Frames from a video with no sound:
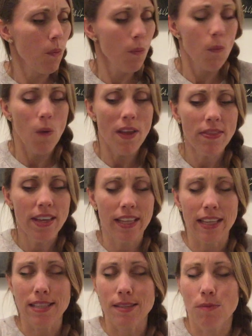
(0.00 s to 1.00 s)
One
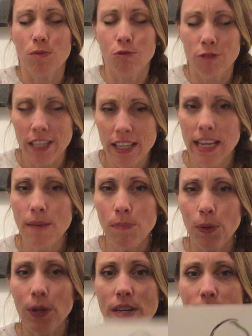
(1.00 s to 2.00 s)
thing that's really
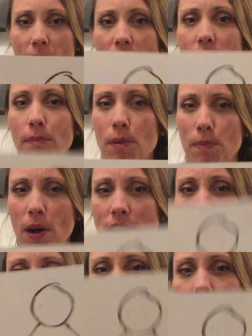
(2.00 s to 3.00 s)
important about number
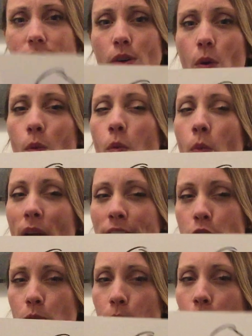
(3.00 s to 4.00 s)
bonds is
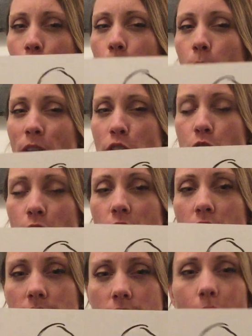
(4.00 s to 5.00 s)
which, which
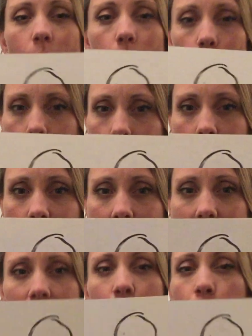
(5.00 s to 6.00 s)
circle is the whole
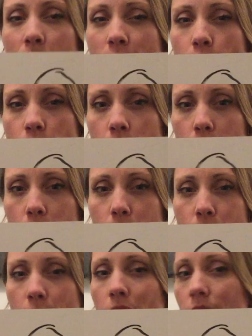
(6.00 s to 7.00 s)
and which
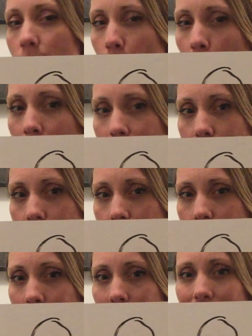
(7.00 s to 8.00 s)
circles are the
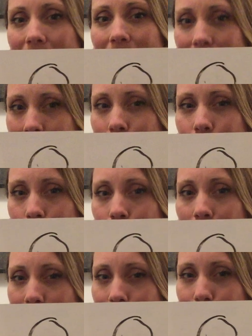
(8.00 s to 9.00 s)
parts. I know
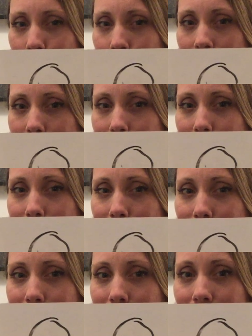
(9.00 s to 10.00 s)
you guys know this.
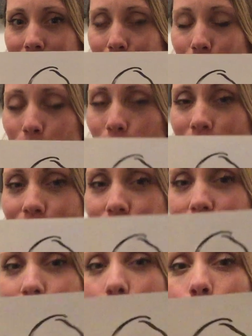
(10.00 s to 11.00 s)
Can you point
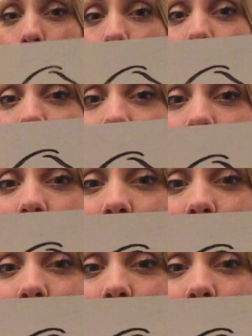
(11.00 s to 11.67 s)
to the whole?